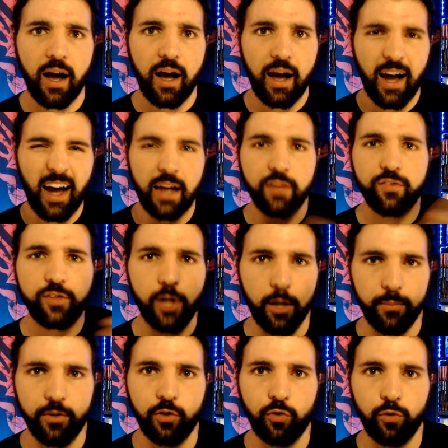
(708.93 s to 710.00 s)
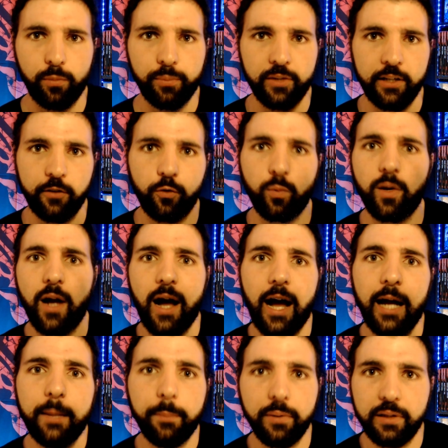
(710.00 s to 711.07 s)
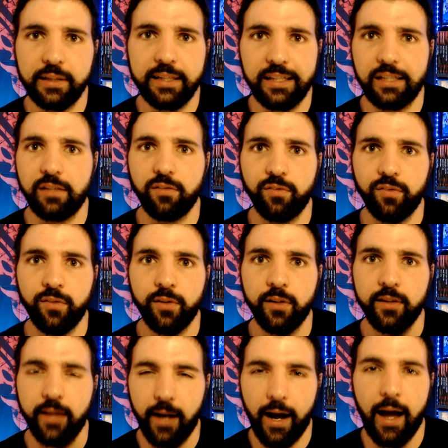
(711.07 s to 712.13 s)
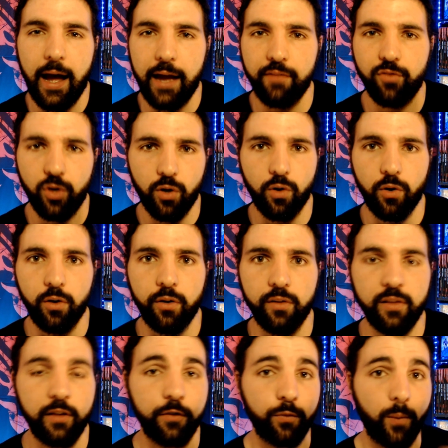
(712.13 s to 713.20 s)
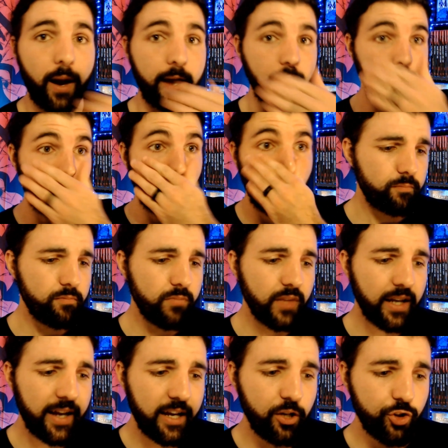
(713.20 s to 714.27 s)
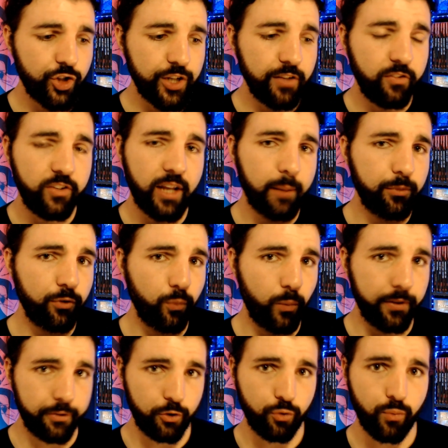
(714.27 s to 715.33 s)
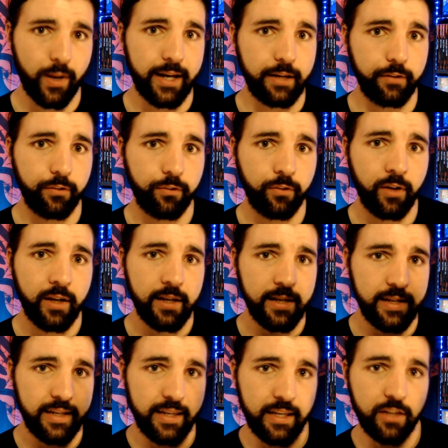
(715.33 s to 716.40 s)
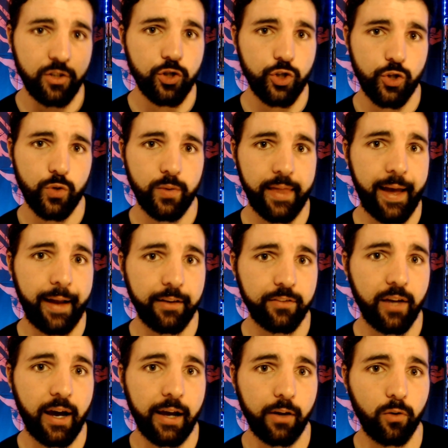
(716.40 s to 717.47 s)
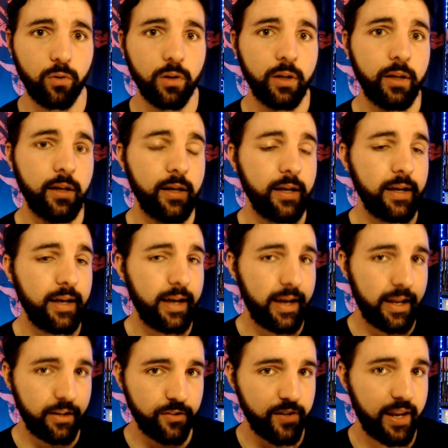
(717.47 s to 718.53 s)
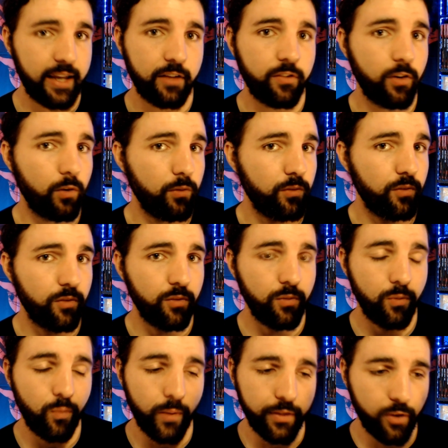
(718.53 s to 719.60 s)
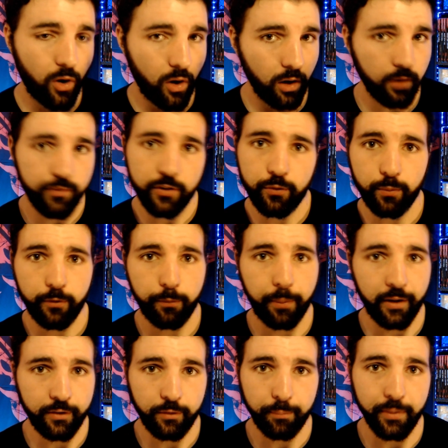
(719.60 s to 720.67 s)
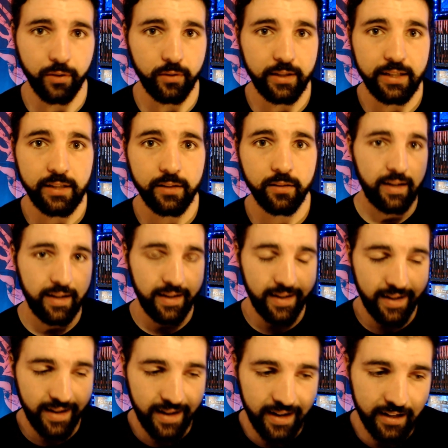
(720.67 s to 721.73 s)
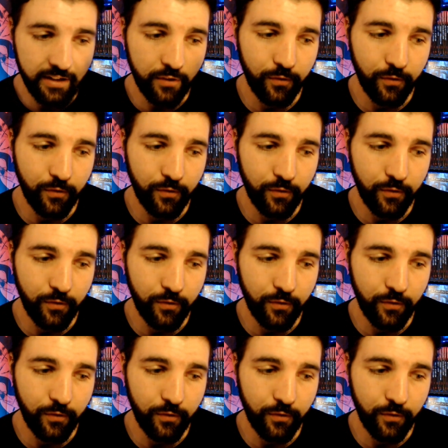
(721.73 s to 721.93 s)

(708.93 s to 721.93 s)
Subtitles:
I've come into a place where I believe that I've earned this right. And she steps with grace into that title and takes it with all of its responsibility and is